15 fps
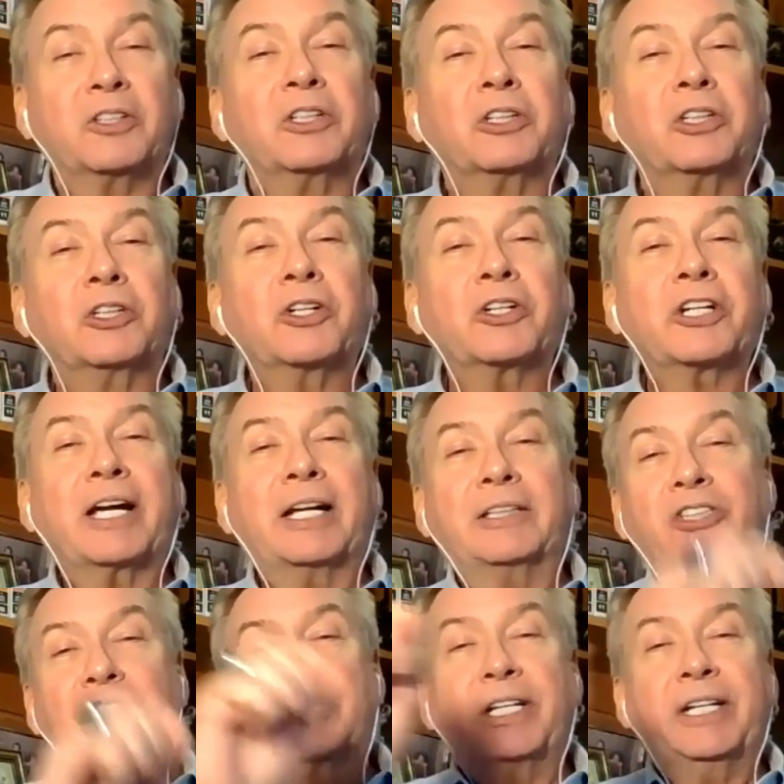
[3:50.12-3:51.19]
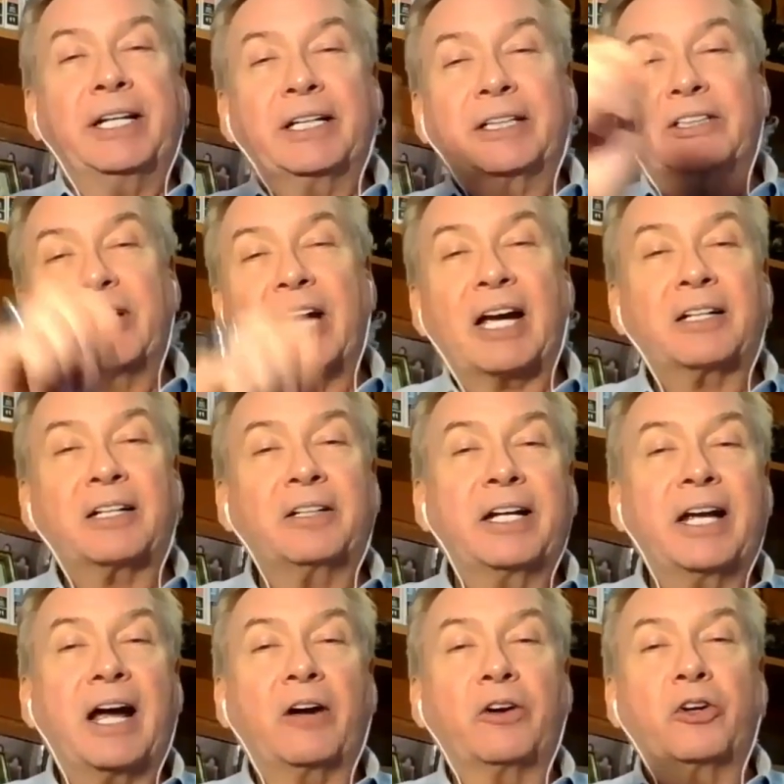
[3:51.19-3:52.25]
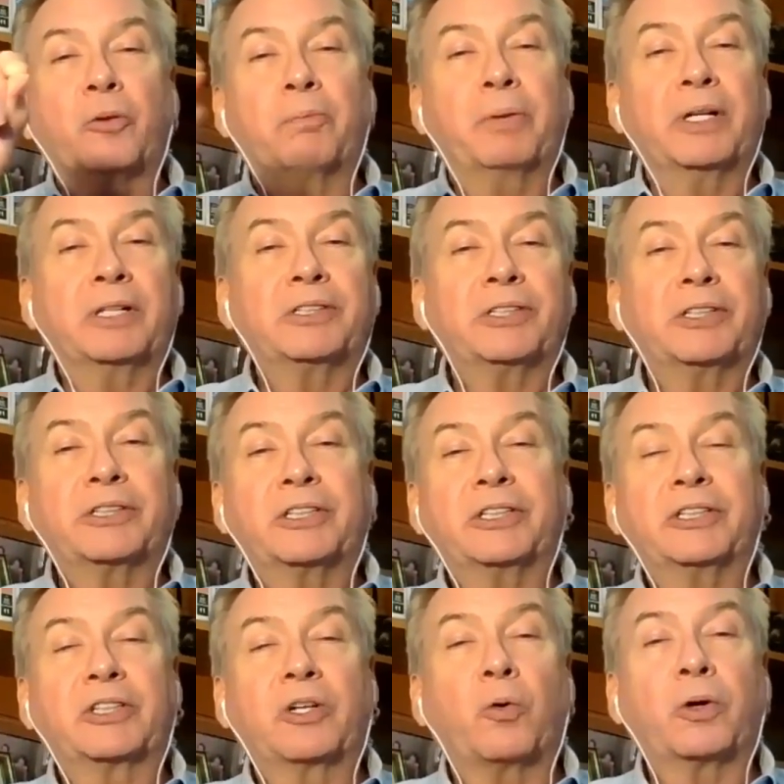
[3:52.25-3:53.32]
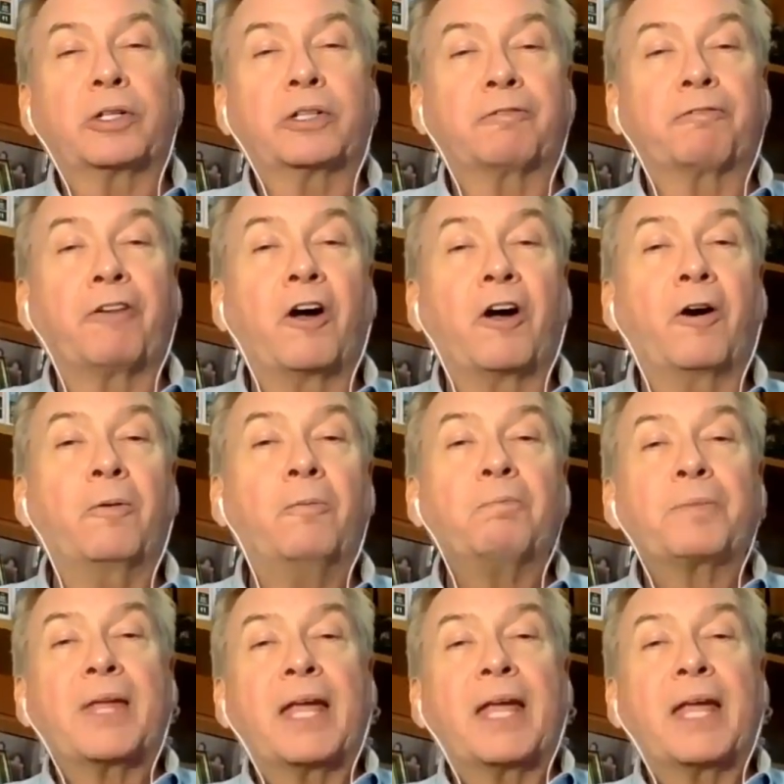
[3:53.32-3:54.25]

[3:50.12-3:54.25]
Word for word: look and see exactly how your business is going to flow.